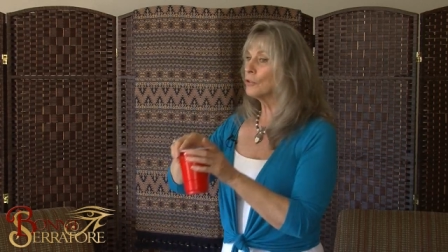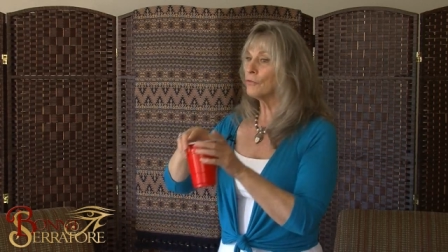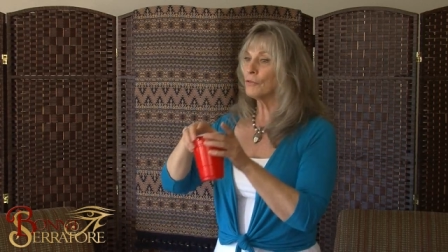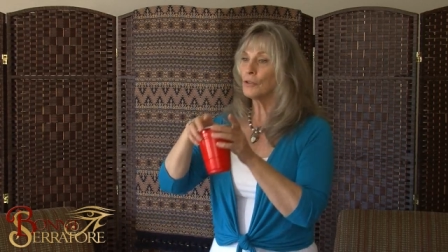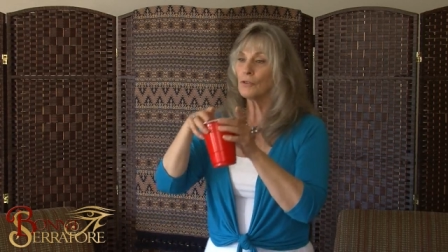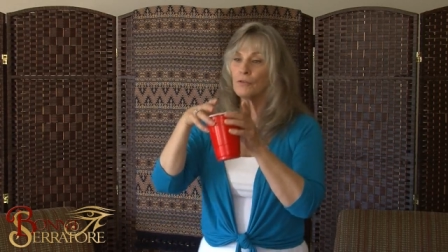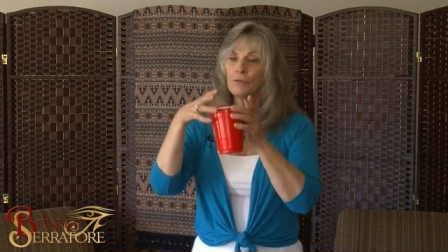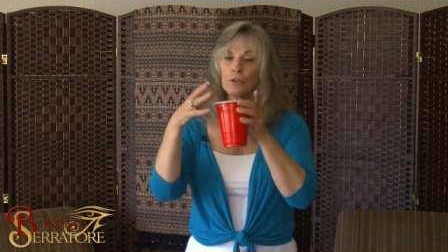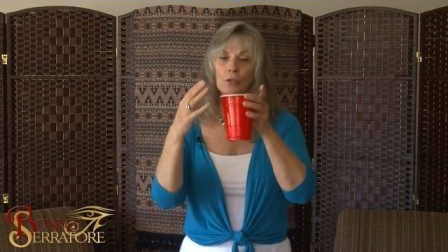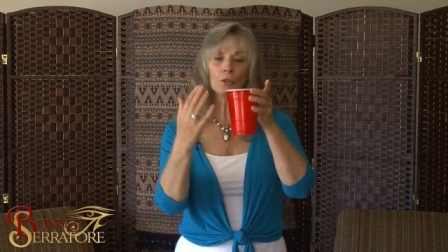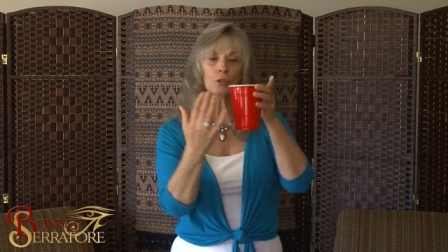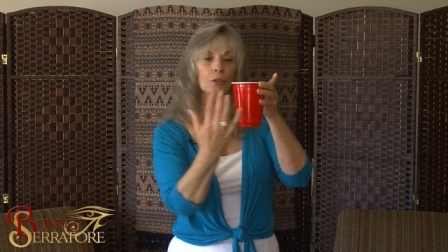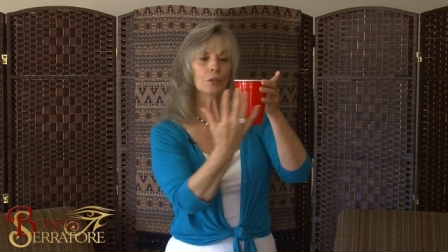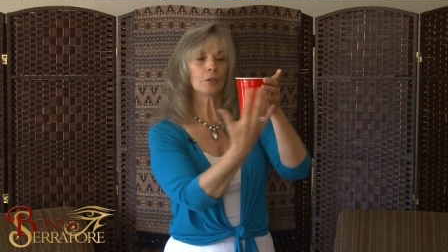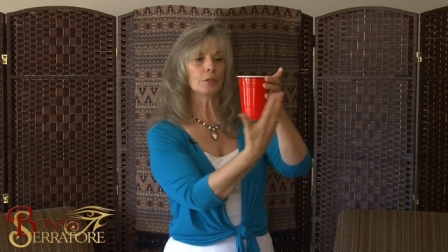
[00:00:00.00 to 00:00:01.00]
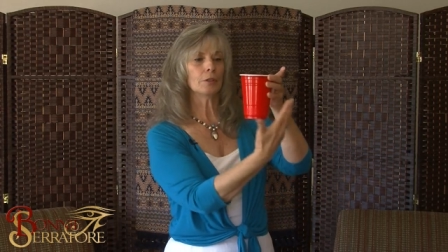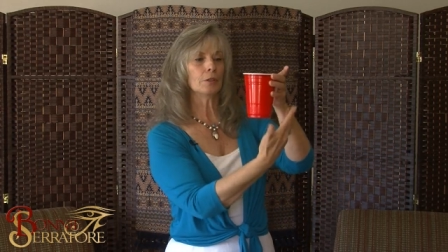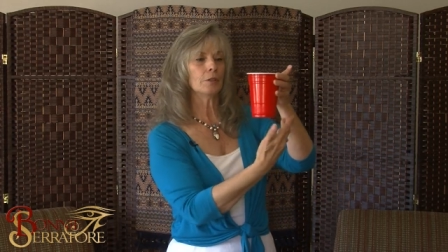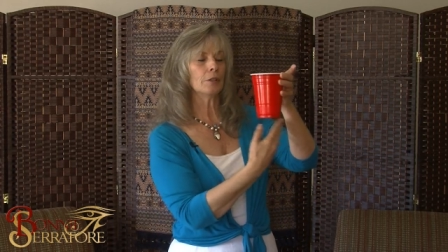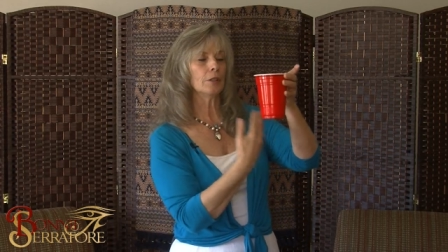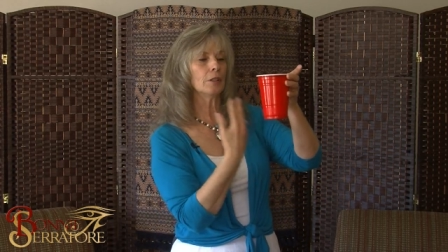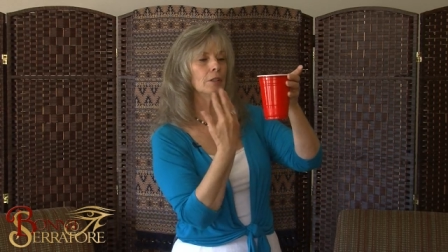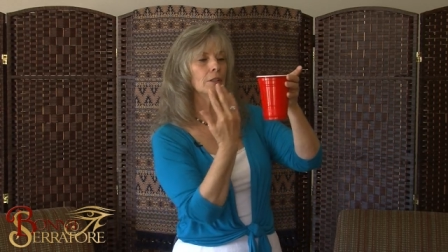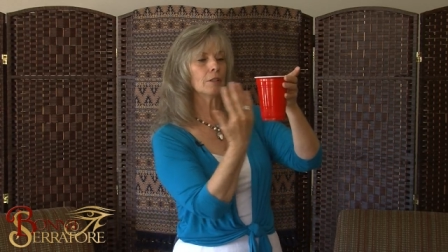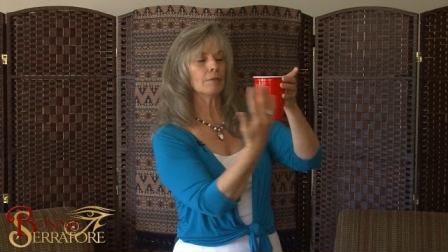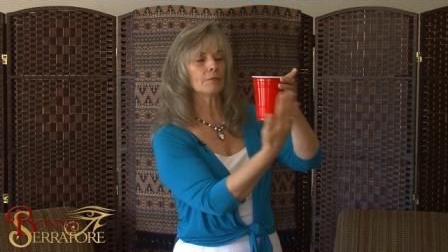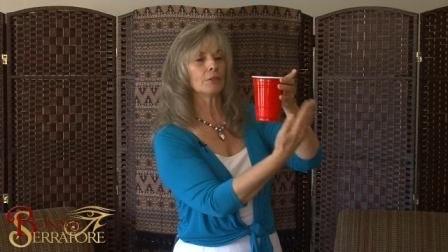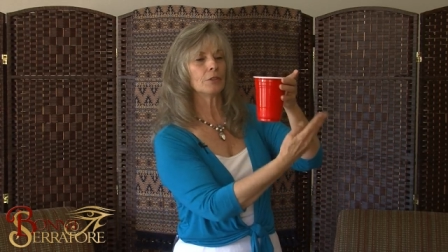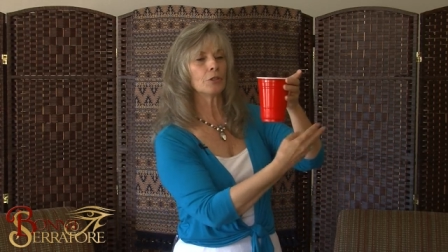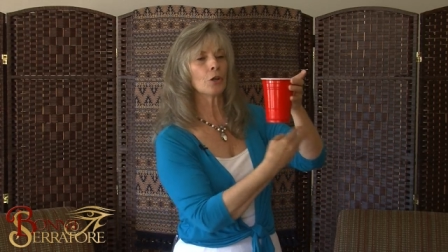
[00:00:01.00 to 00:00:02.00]
full, full
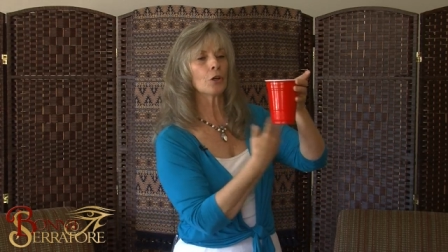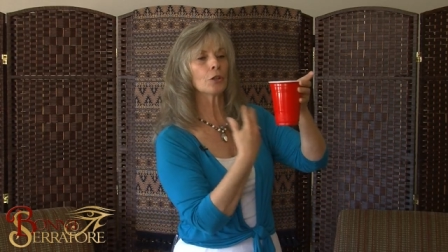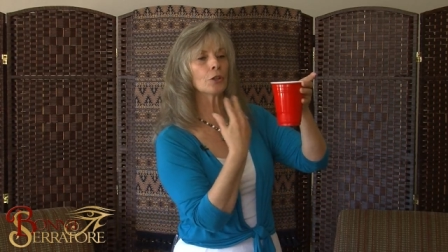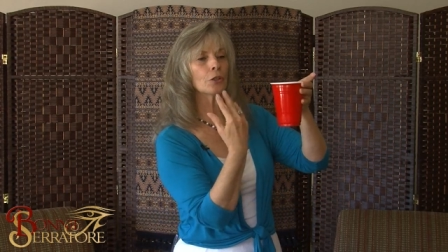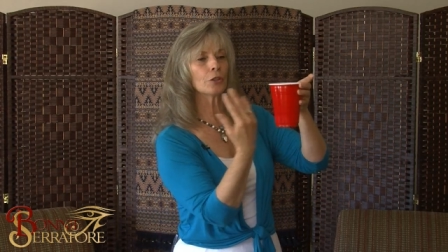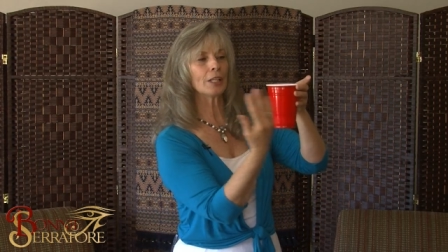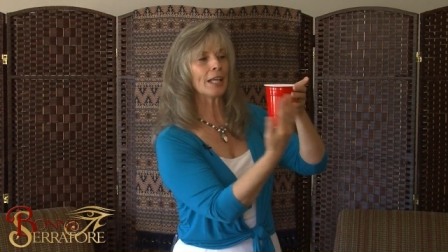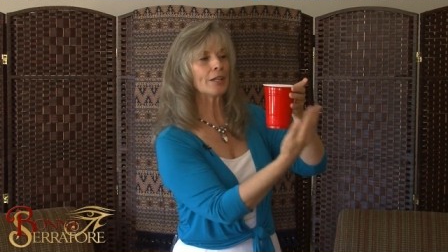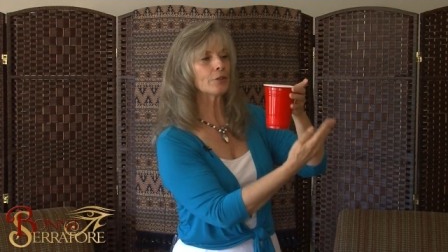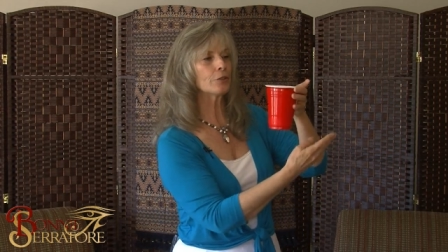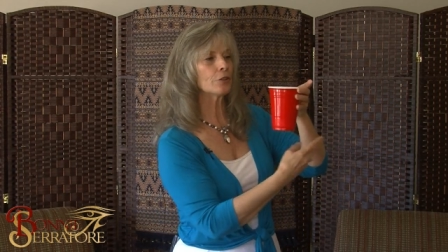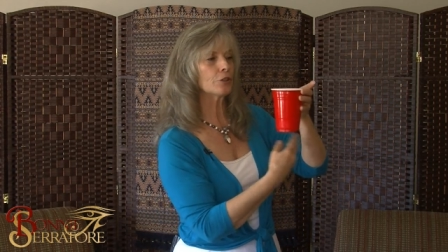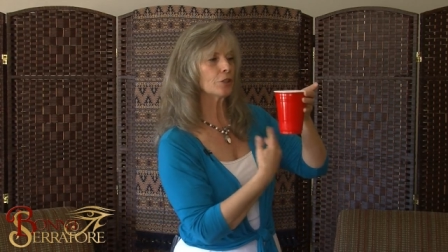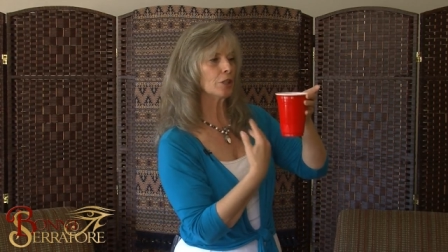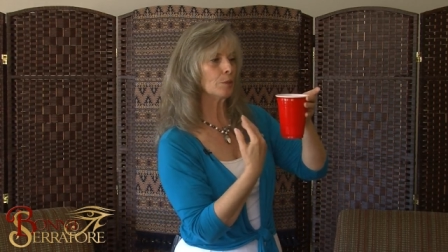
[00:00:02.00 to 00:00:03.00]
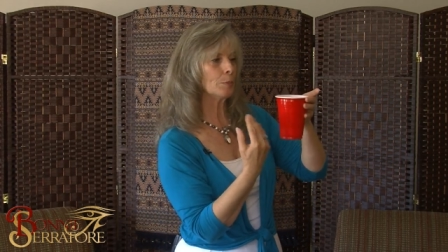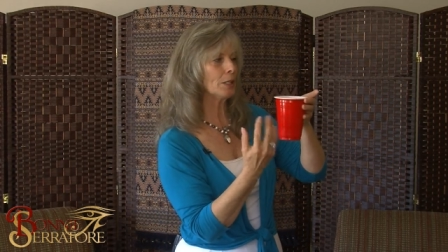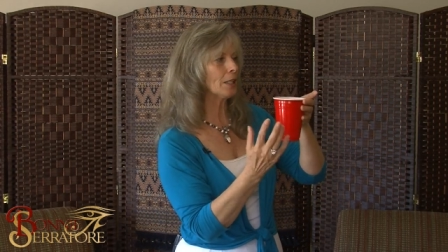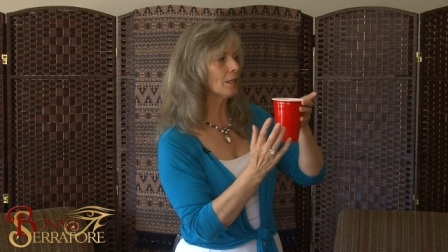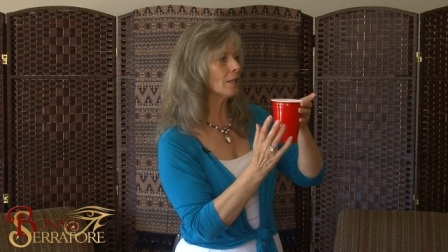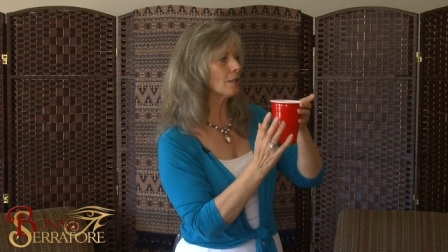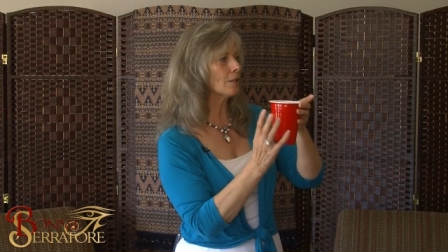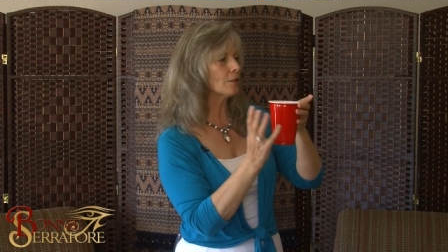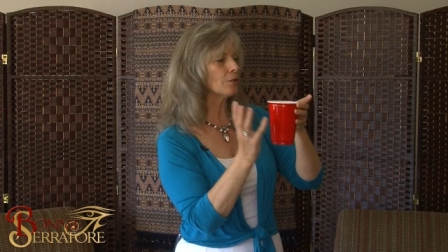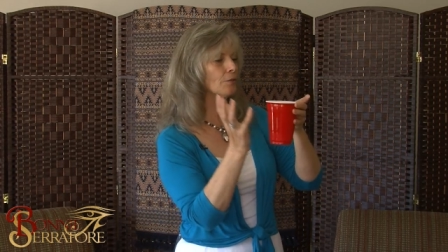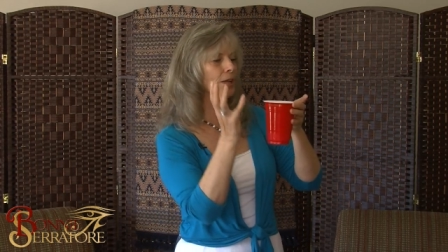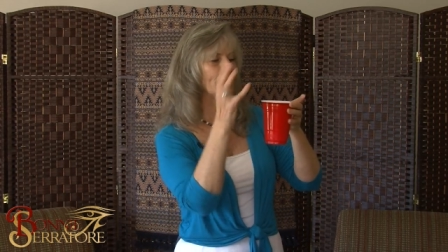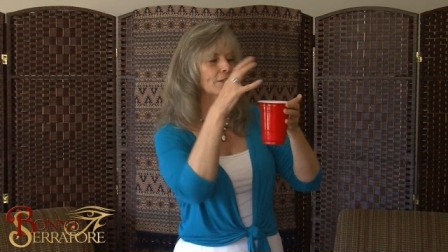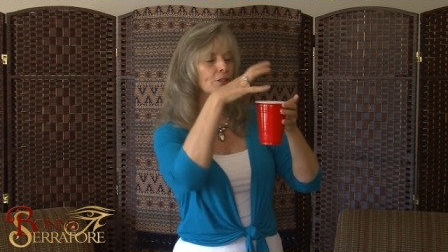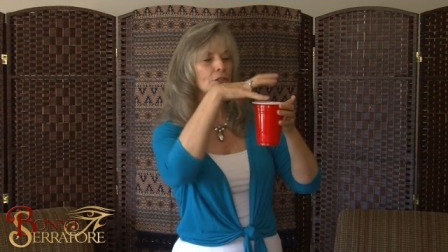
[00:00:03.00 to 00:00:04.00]
of darker energy, because you've
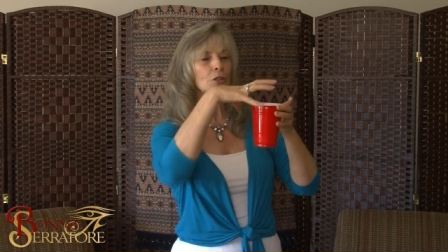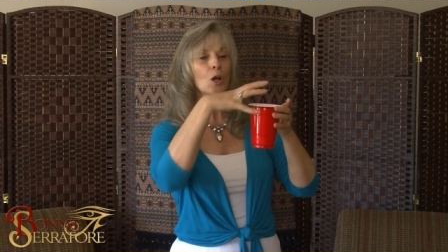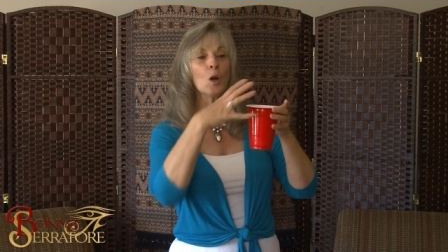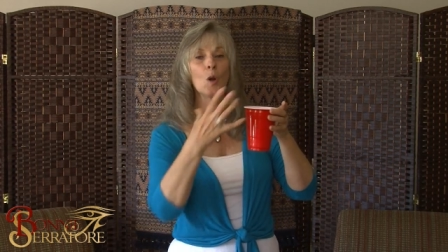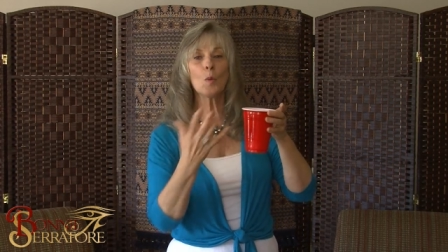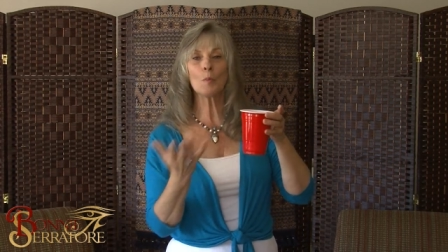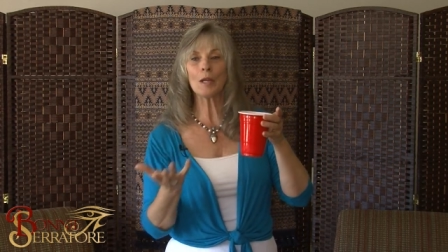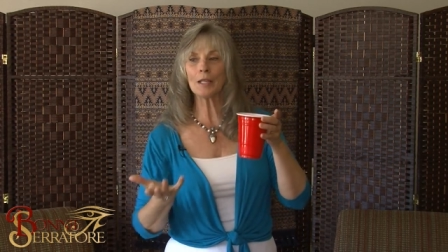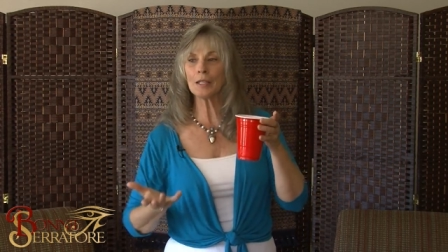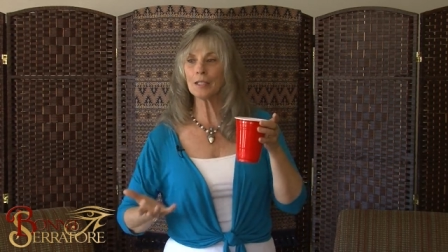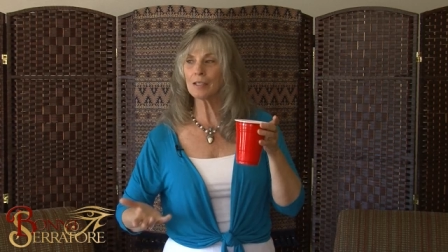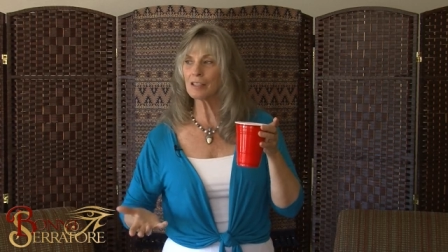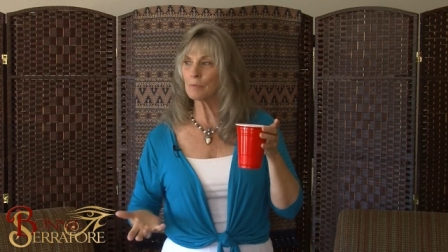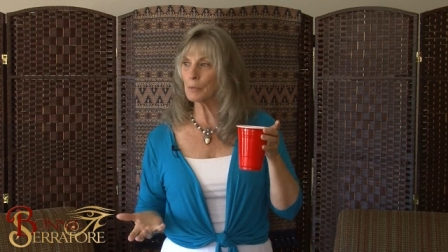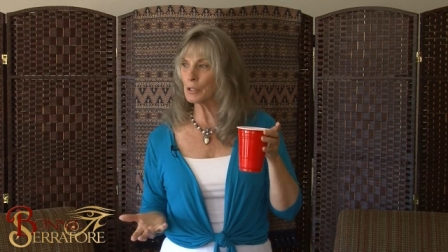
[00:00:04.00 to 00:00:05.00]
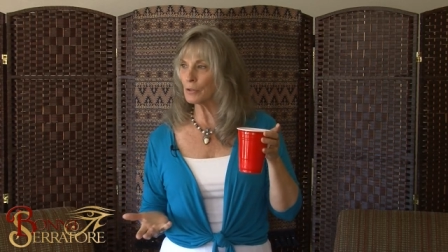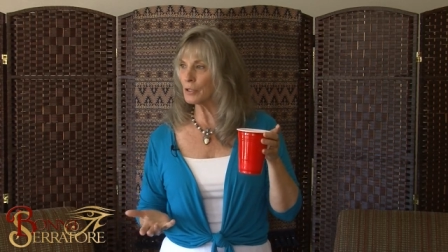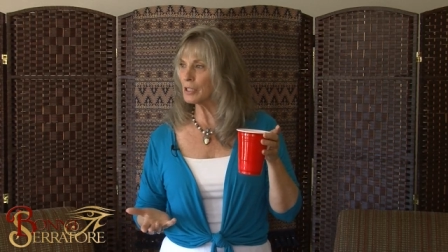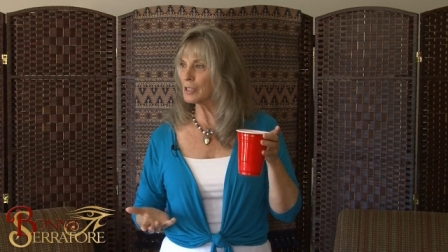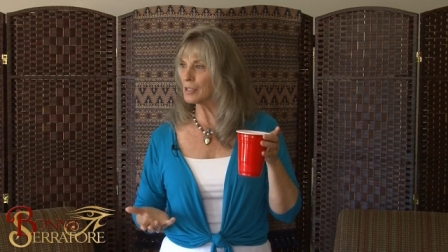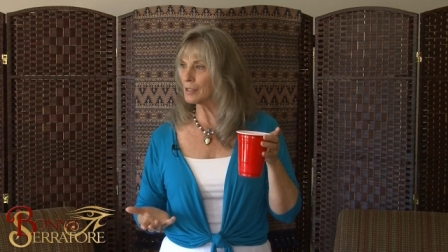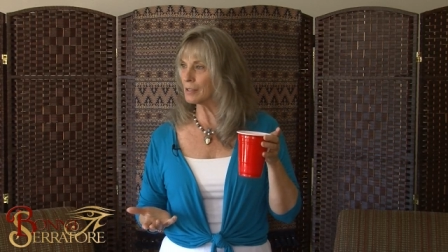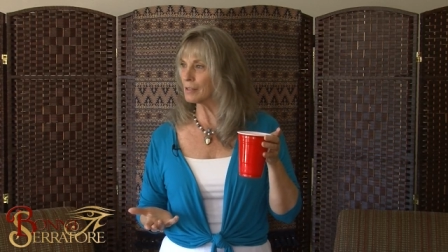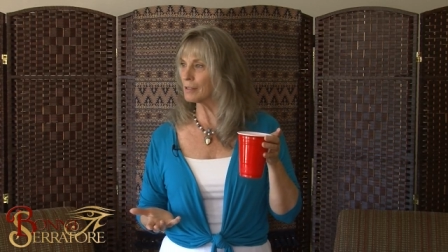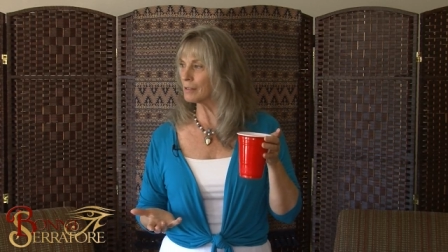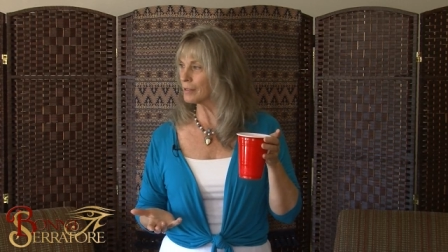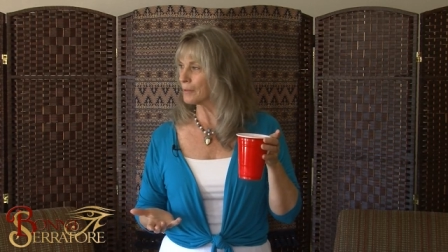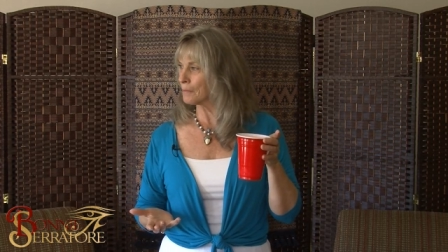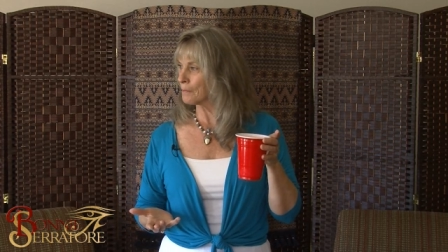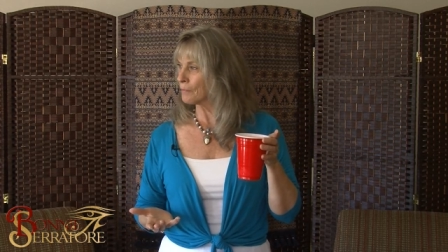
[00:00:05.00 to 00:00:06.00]
had so many
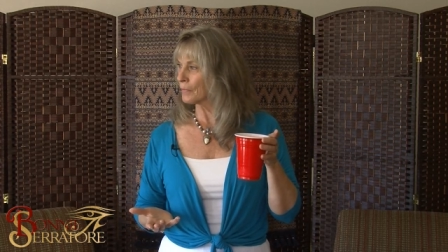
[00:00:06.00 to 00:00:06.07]
experiences